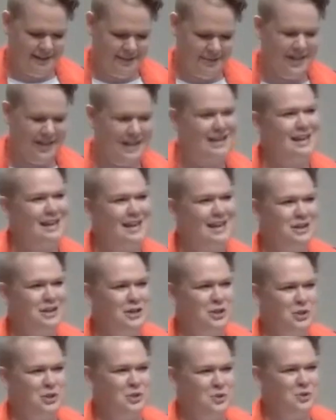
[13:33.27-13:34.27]
But in
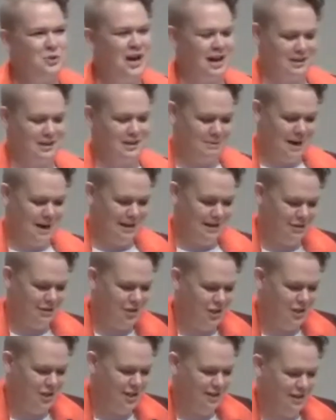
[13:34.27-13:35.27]
Hindu
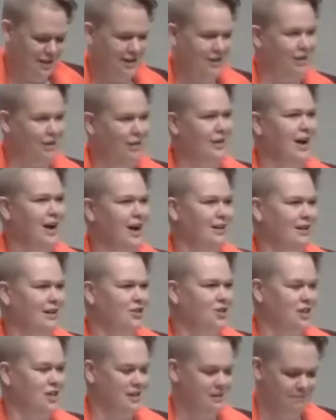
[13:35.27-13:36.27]
cosmology and
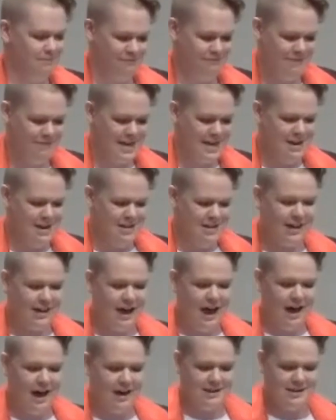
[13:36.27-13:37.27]
theology, the
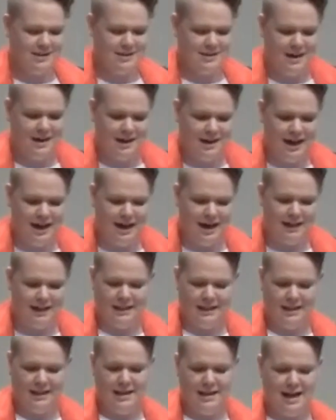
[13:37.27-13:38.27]
goddess
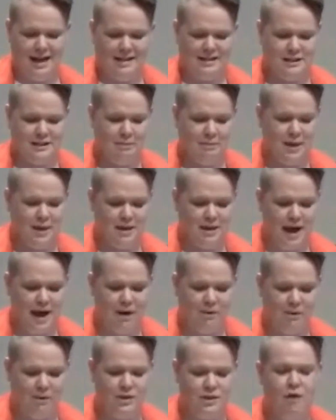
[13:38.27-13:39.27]
Kali has the
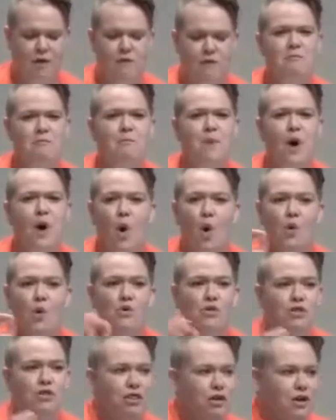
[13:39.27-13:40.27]
powers of
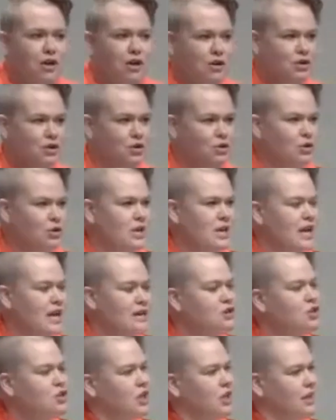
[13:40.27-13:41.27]
both
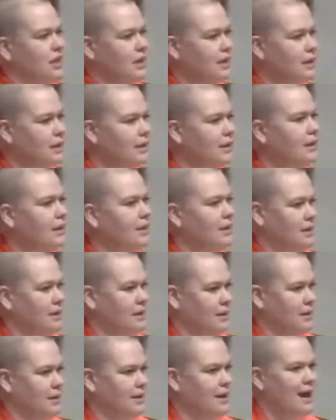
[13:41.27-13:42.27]
creation
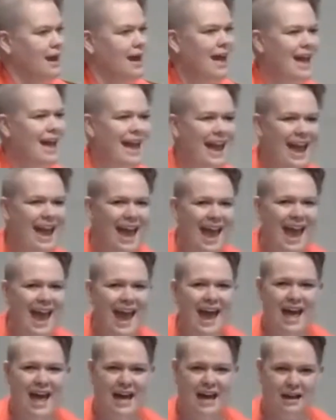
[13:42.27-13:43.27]

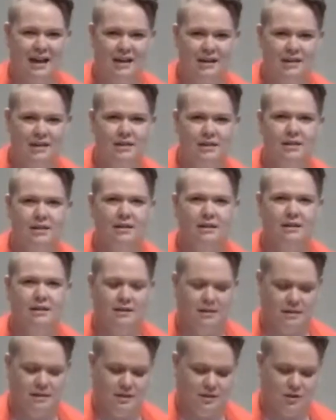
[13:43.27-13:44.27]
and
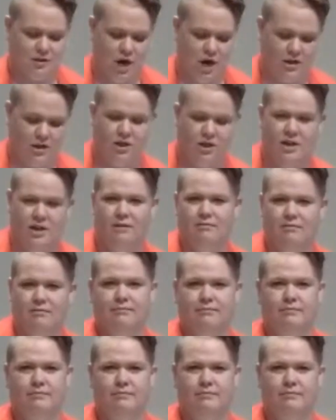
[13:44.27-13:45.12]
destruction.